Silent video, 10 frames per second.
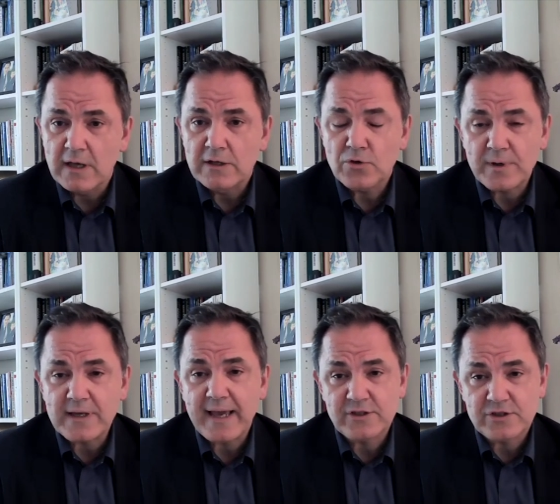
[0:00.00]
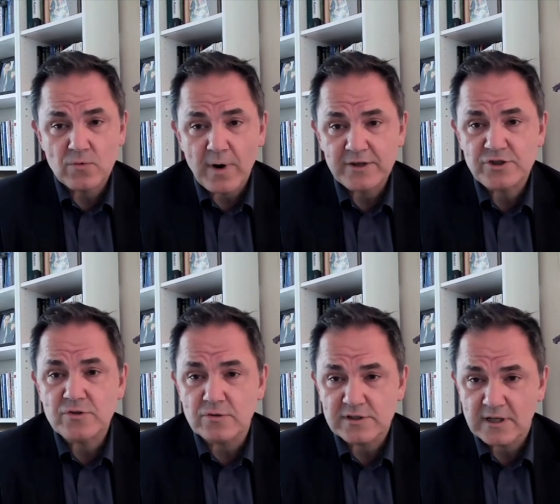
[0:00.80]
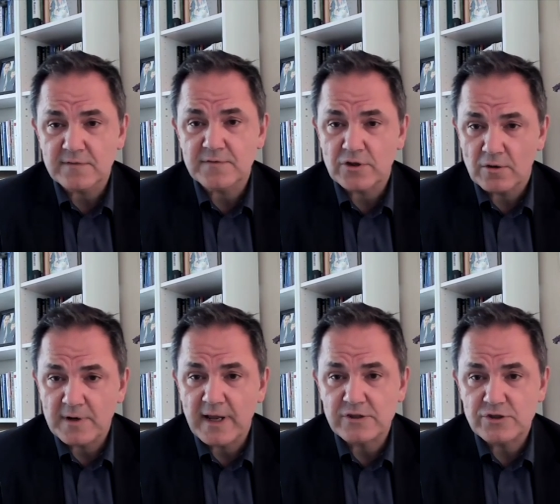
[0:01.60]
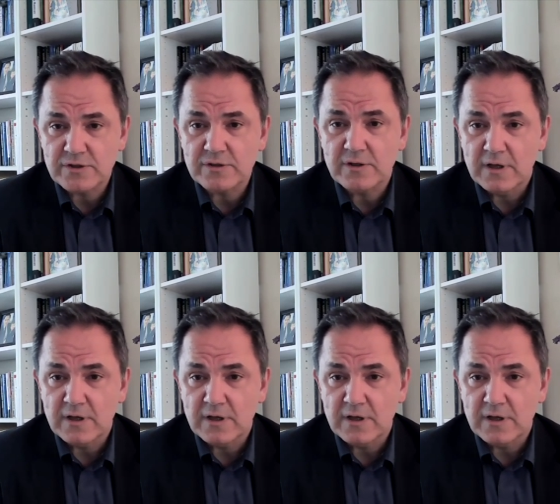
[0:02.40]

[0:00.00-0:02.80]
to engage in rational self-determination,